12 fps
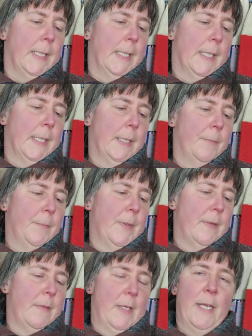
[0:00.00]
The
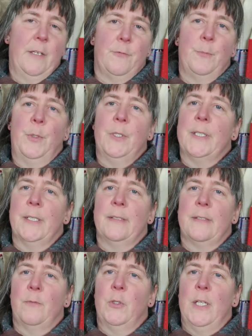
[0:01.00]
Native
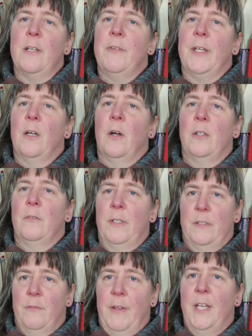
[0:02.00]
Americans that were living on
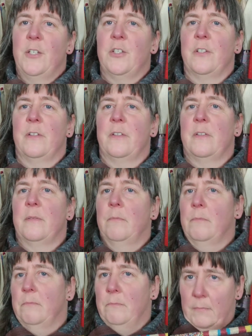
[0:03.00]
reservations
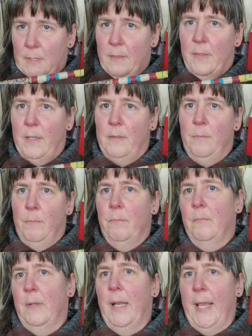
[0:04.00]
in that
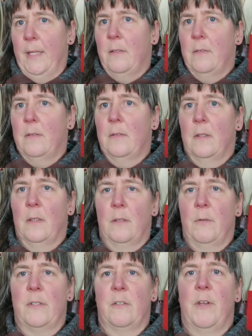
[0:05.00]
late
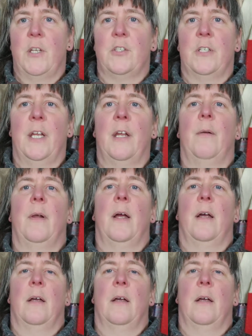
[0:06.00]
reservation era.